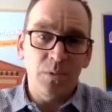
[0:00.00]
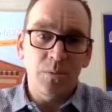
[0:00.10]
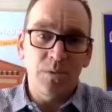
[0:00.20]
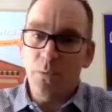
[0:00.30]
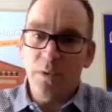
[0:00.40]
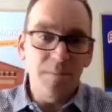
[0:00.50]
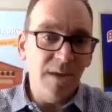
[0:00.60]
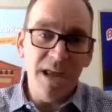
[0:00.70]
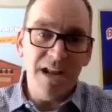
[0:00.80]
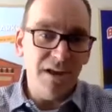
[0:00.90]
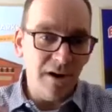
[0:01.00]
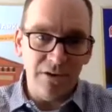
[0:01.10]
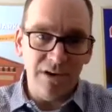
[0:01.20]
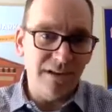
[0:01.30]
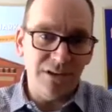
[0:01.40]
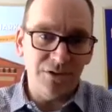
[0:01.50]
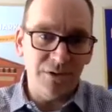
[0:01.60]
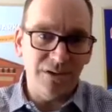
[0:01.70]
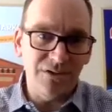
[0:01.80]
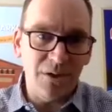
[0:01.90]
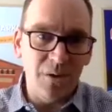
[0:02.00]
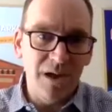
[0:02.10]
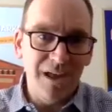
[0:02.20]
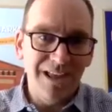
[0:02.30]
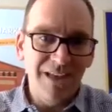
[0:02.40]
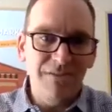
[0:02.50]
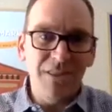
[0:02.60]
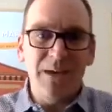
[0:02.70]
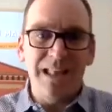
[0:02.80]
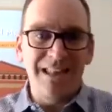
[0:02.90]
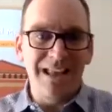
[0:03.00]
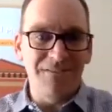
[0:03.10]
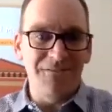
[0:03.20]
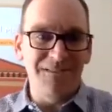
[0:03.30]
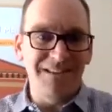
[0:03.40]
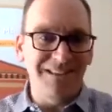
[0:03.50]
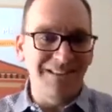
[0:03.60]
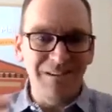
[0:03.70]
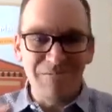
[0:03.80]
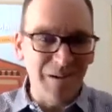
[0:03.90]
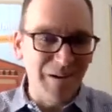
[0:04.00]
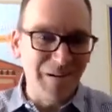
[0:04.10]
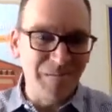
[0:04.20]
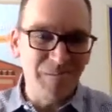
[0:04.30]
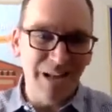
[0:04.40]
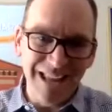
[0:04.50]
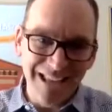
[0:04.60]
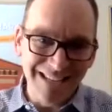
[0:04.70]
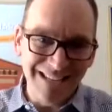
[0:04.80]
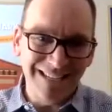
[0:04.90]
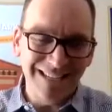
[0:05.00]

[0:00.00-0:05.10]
there wouldn't be any current district. So even though I left and the turmoil planned,